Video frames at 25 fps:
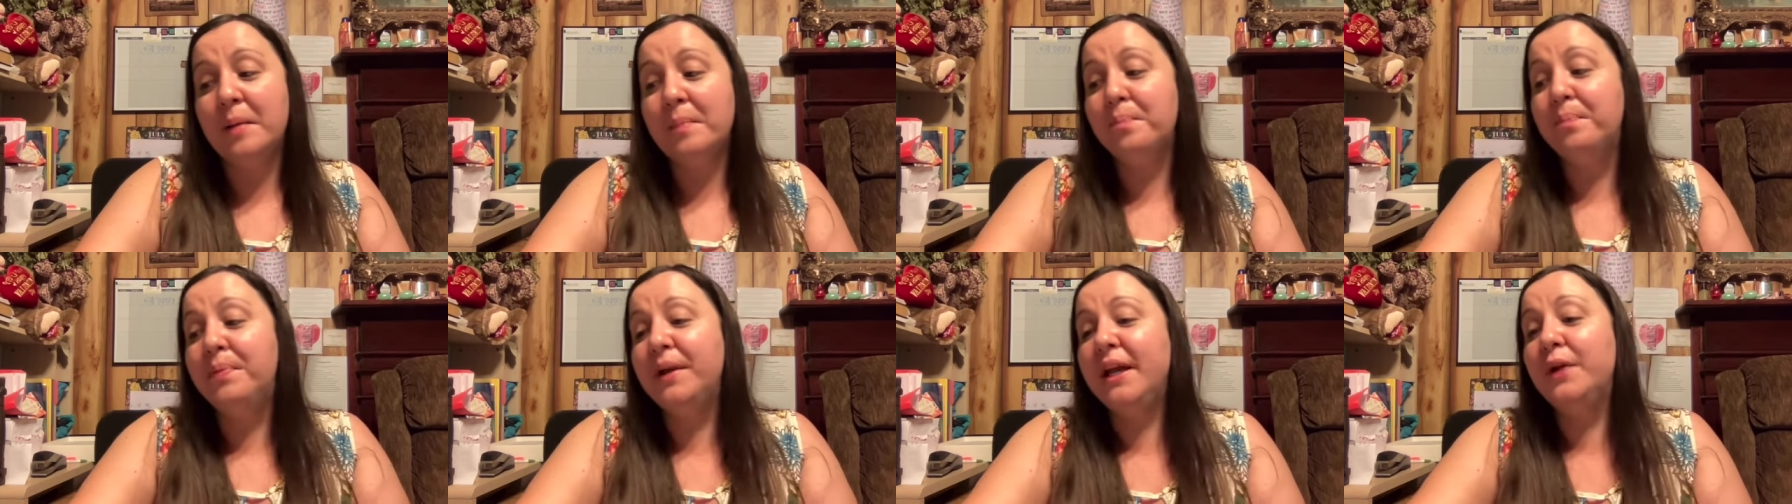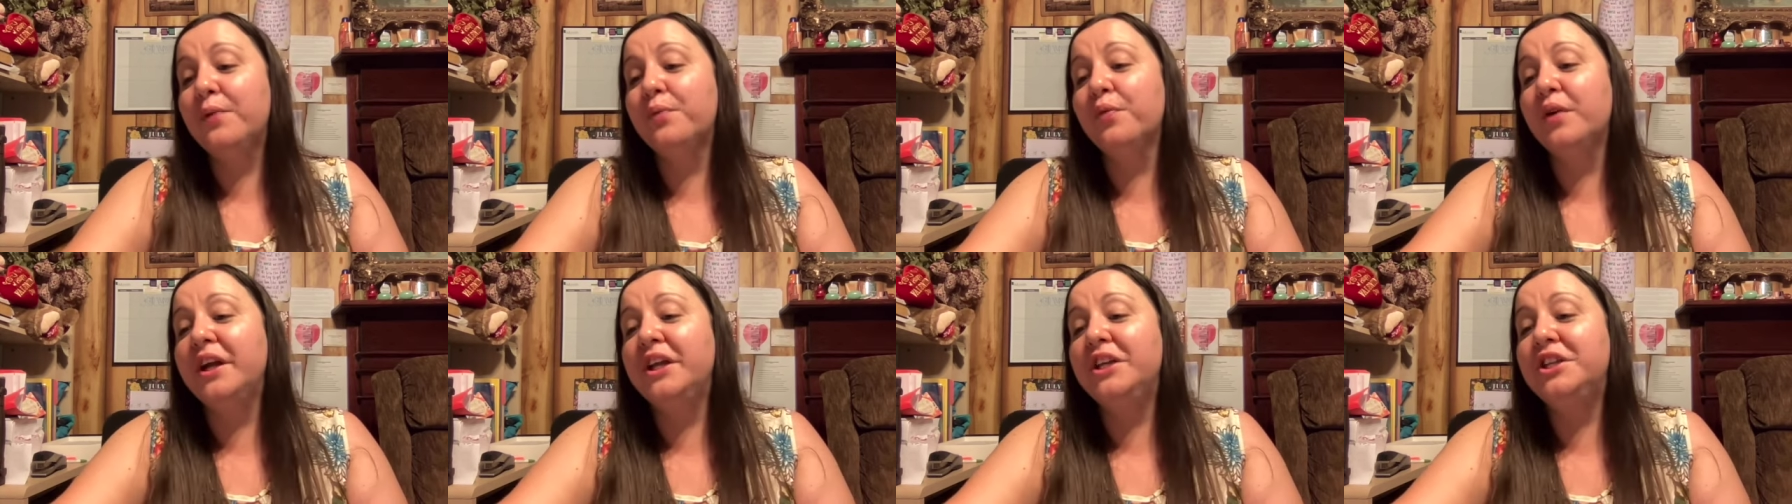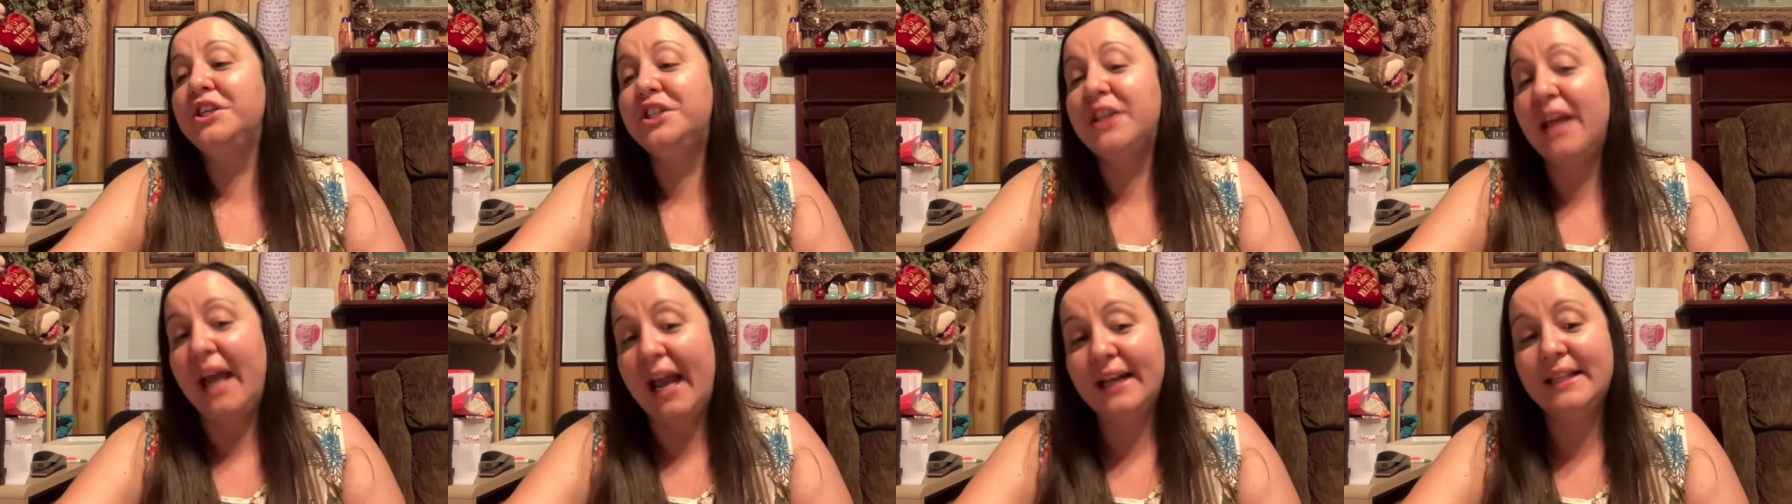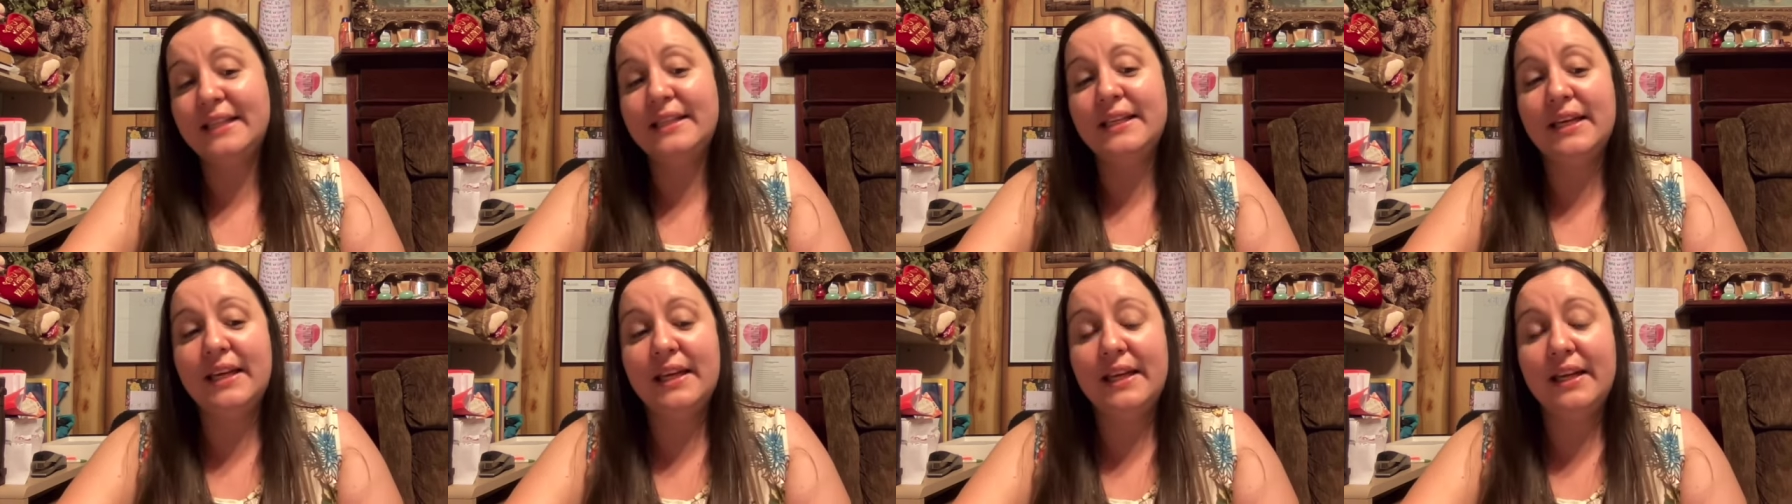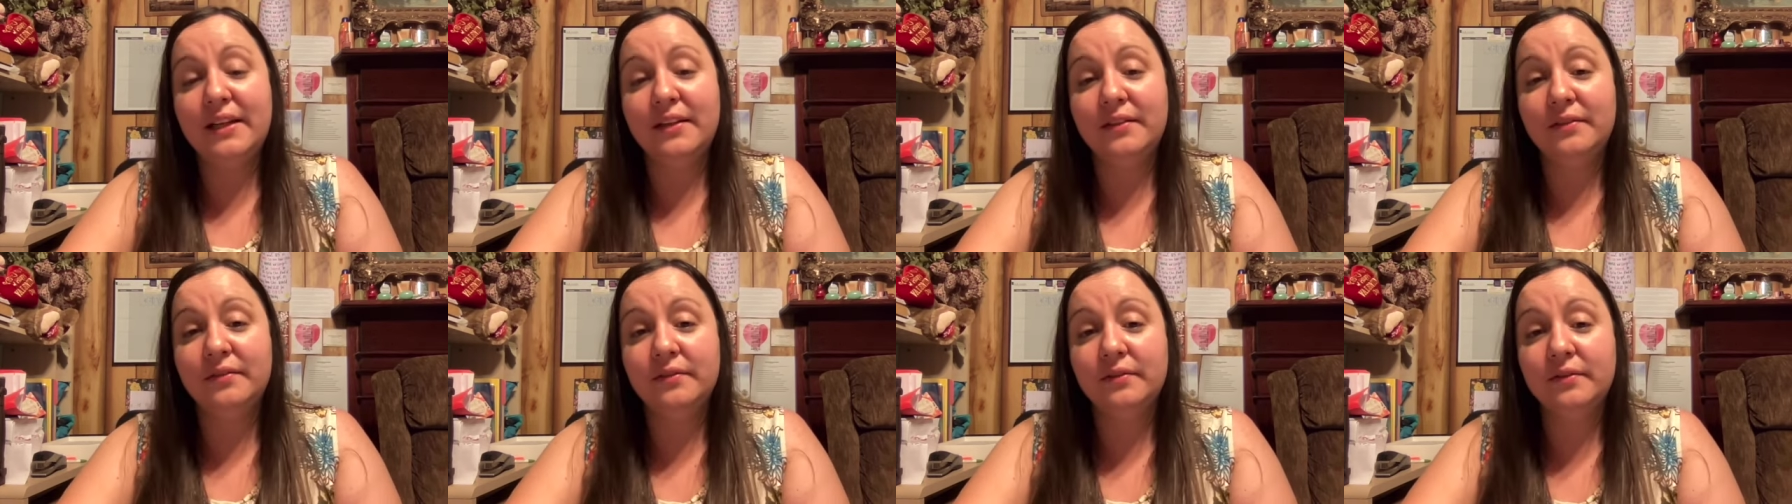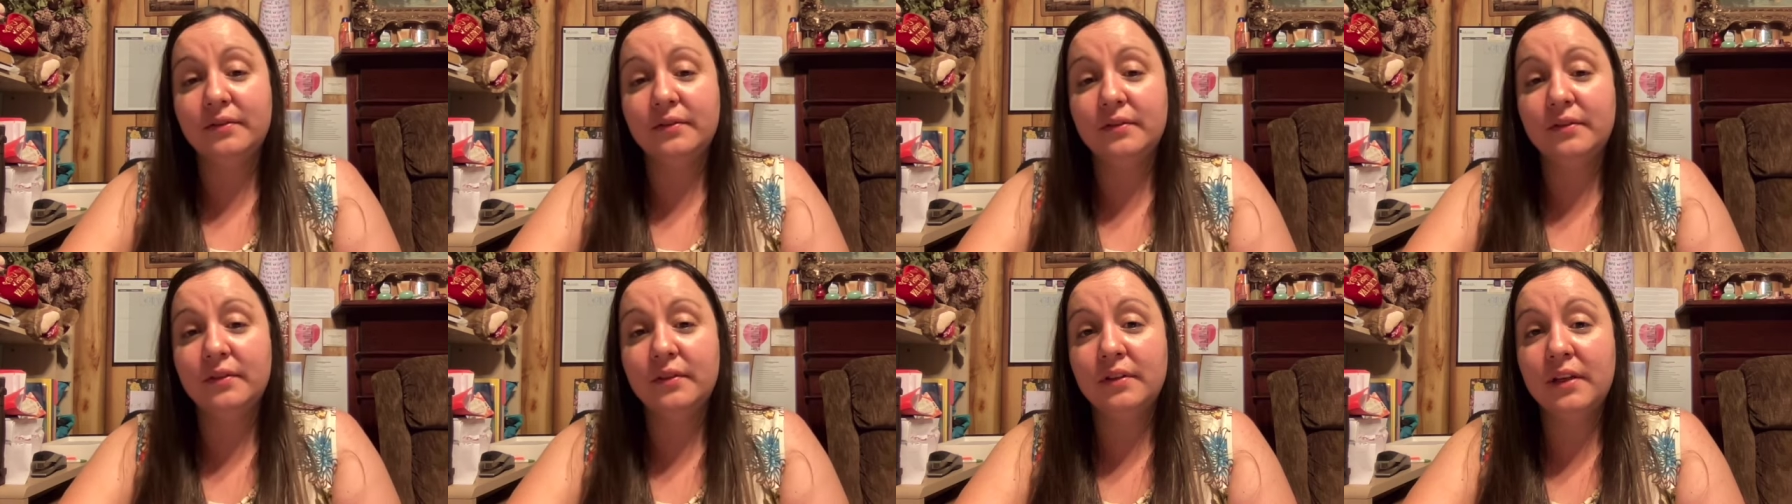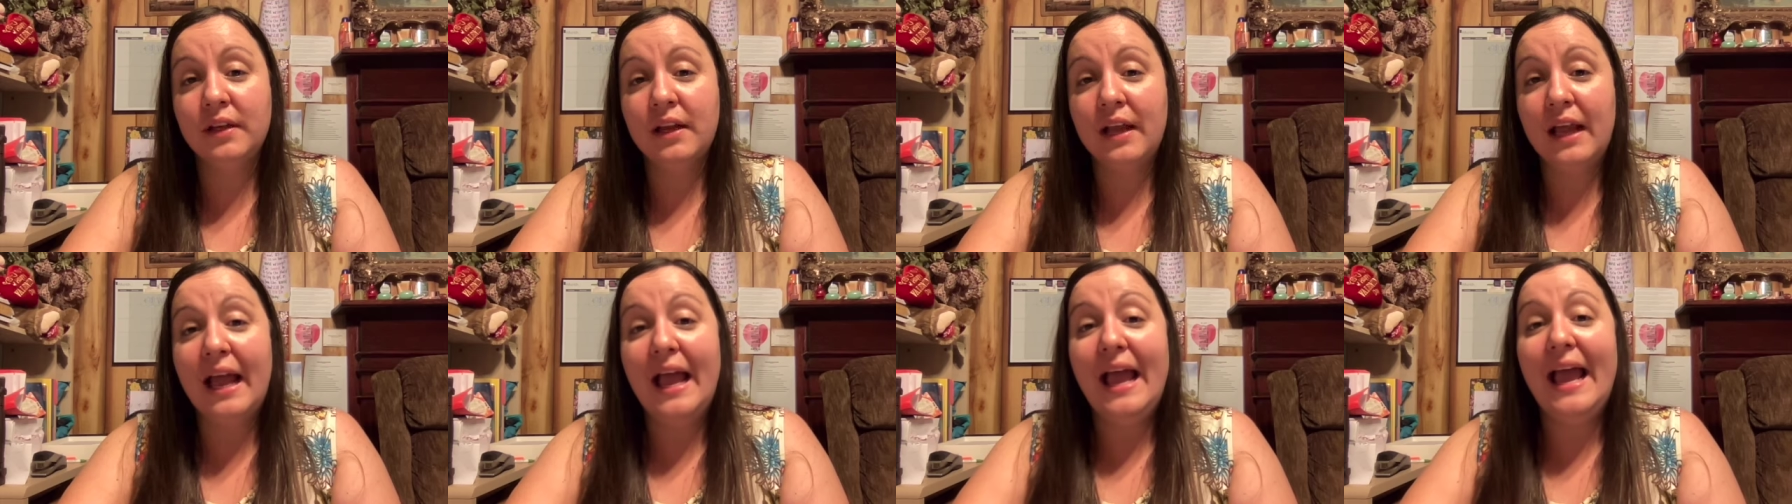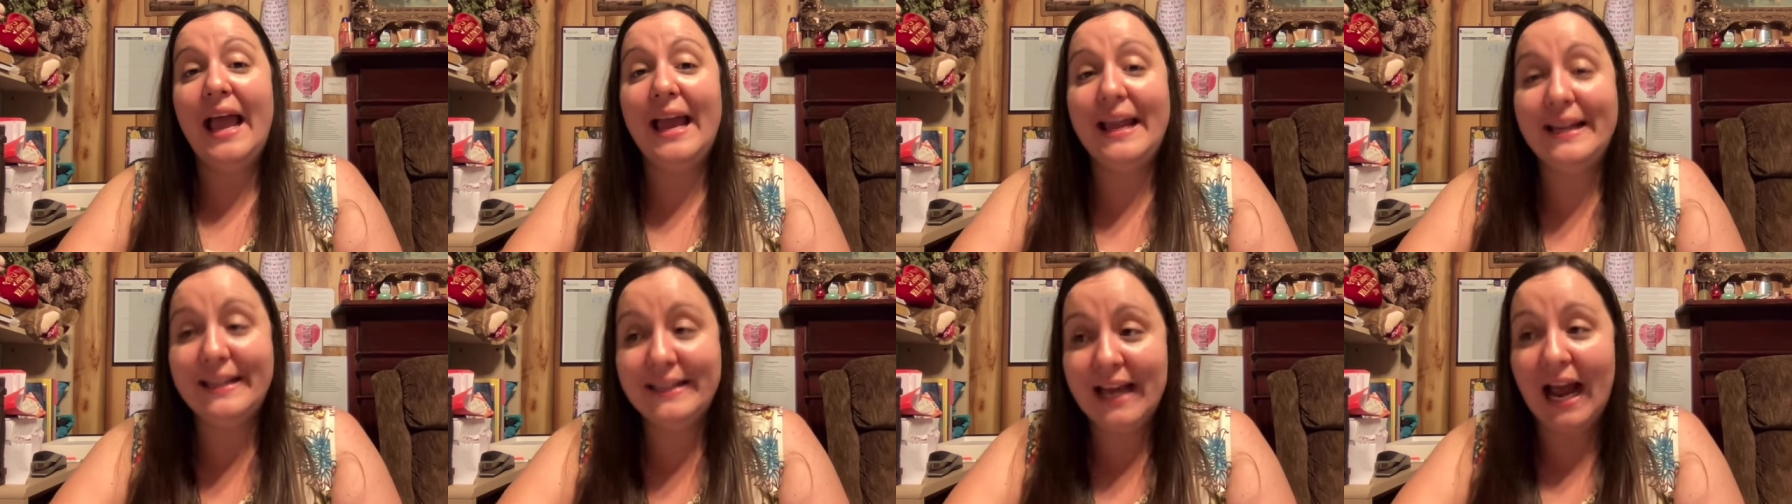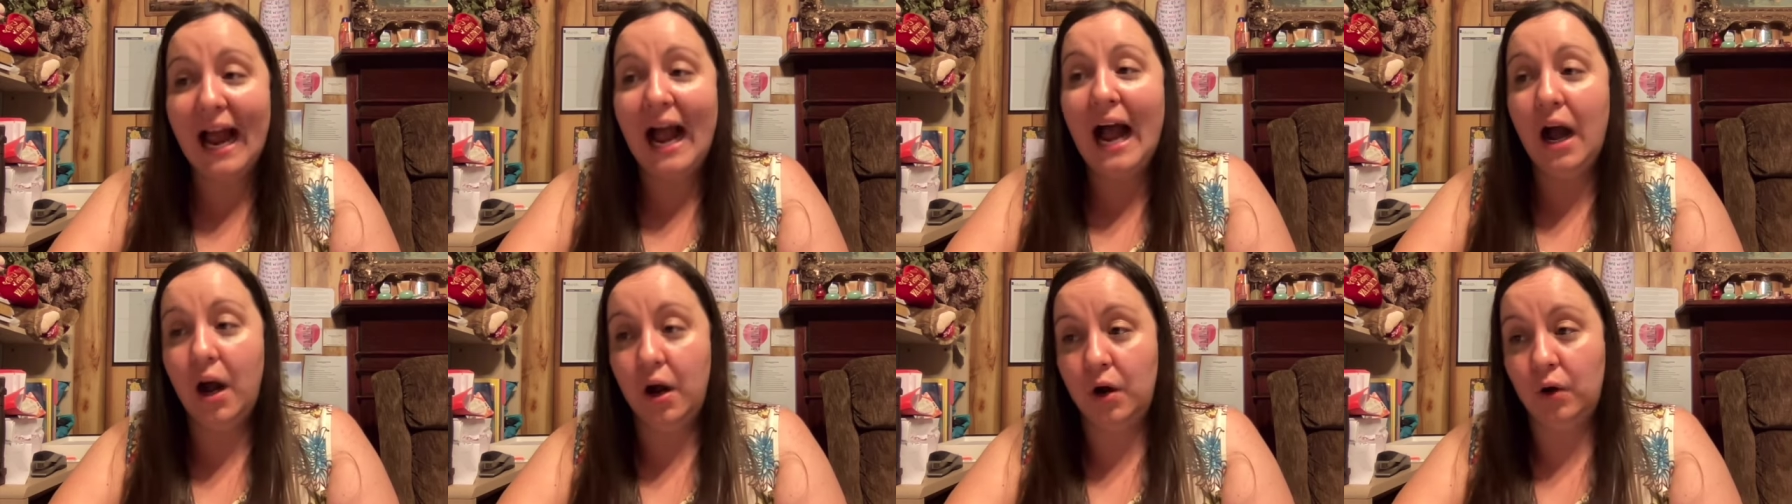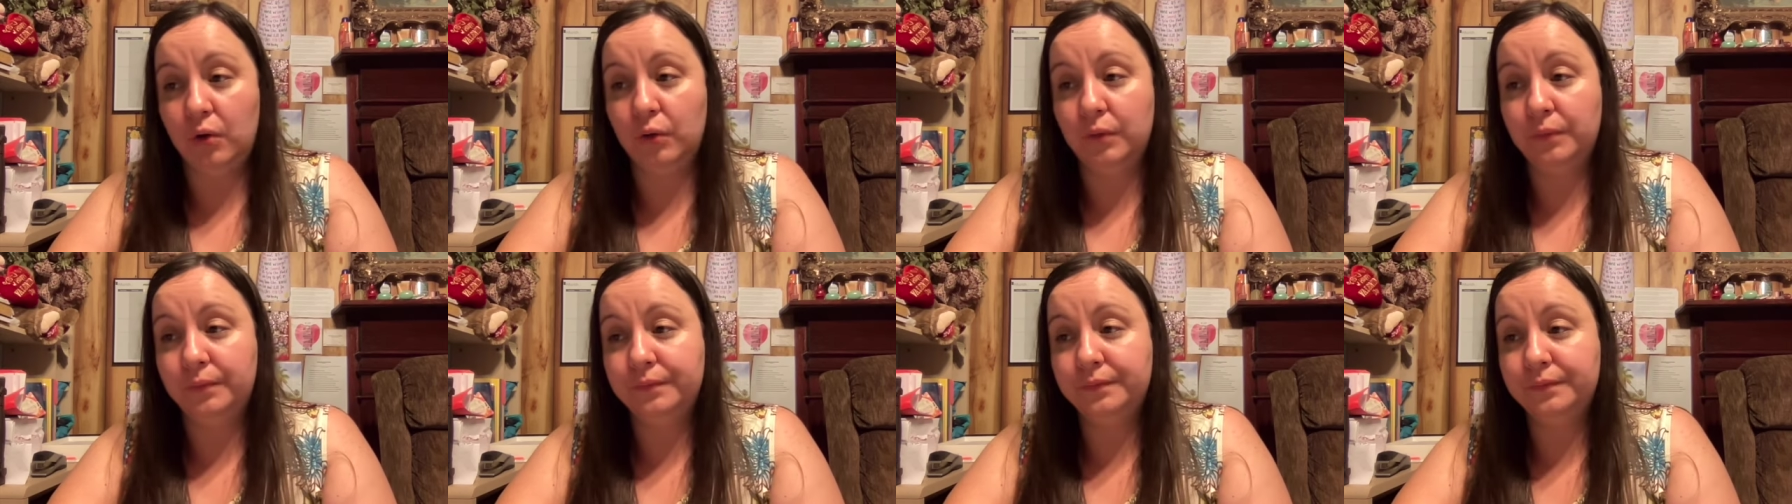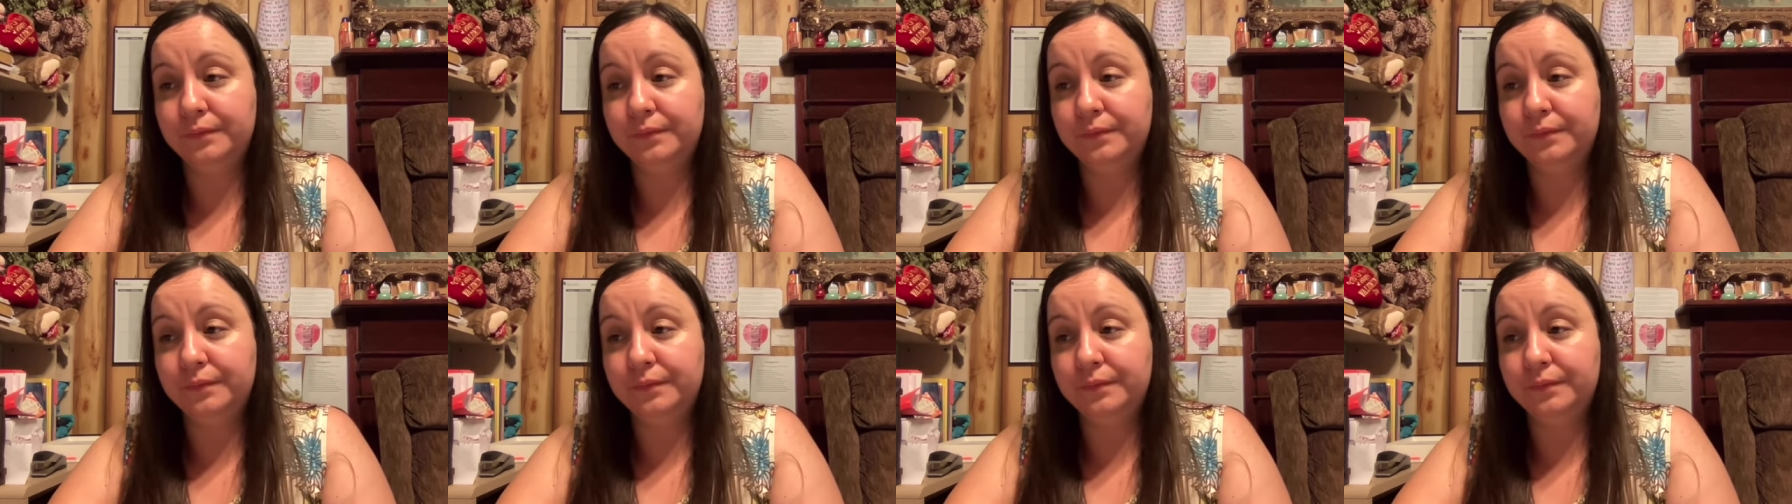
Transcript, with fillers: be rejected, and die on.